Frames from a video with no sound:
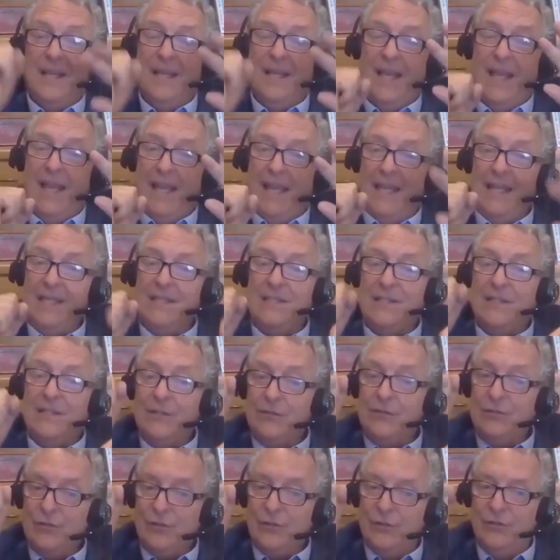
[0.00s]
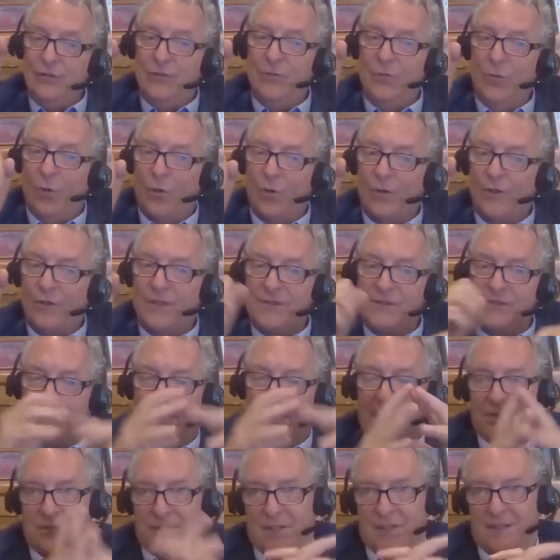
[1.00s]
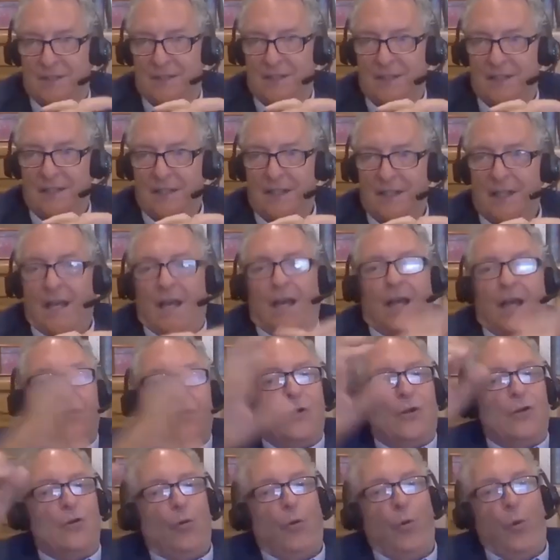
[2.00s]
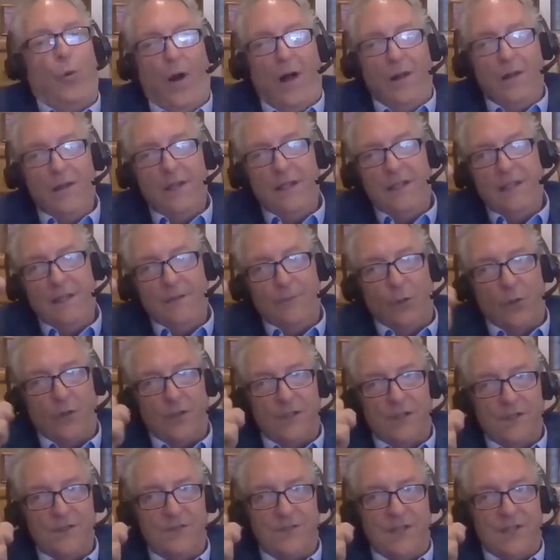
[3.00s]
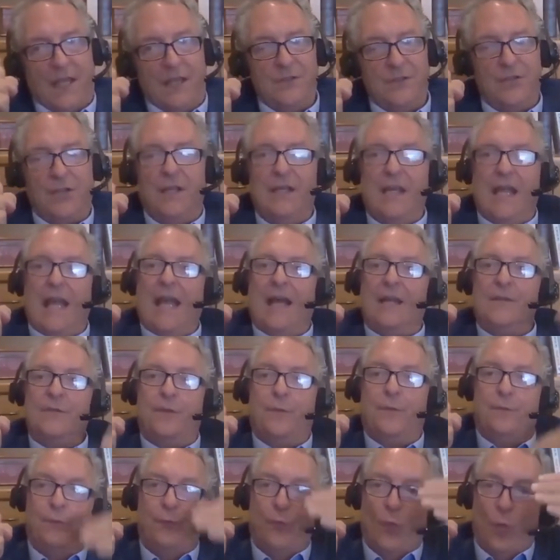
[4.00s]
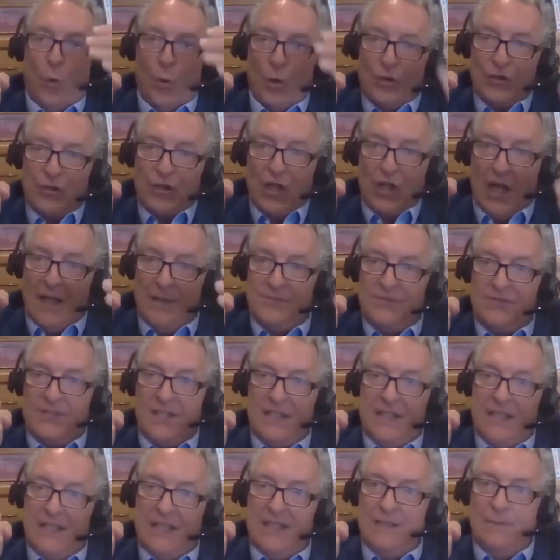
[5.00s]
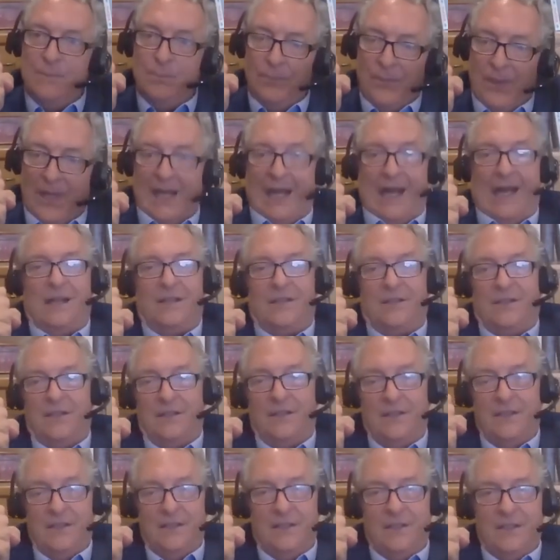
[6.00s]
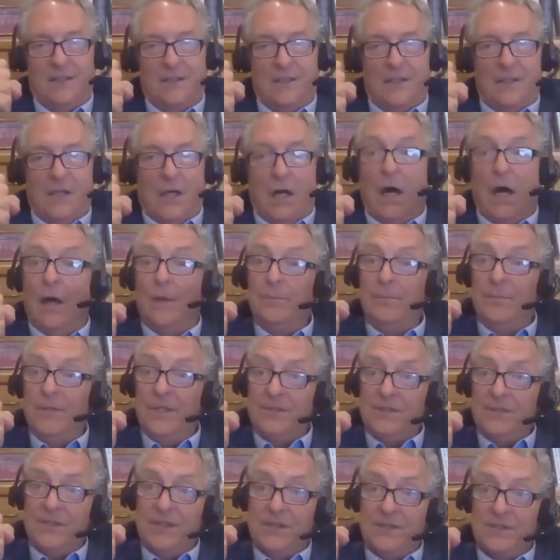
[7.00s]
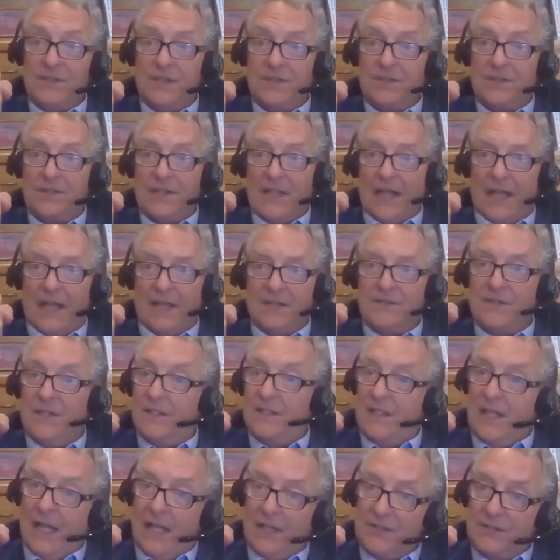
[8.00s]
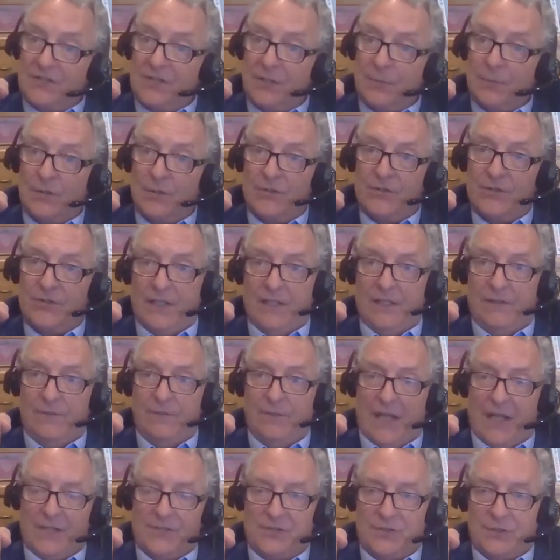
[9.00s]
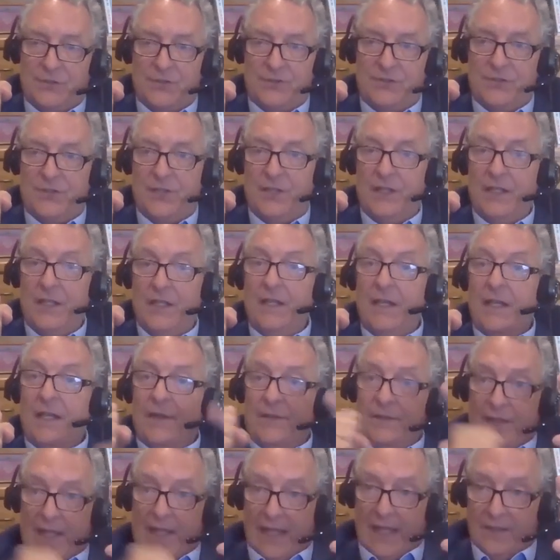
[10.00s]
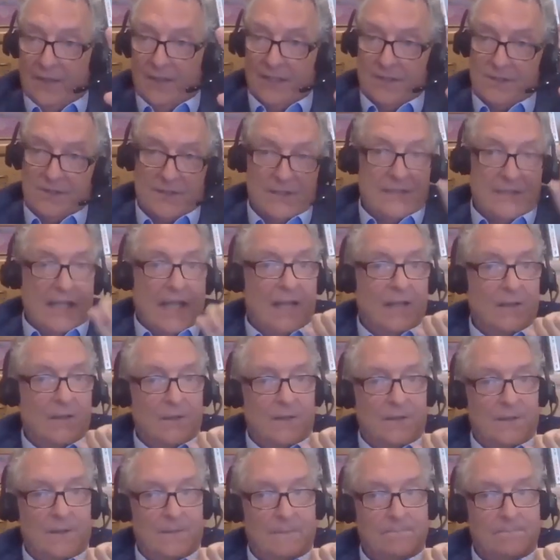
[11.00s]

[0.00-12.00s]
8-2 organization. The quality of organization has 4 times the impact on business success and customers and investors than does the talent.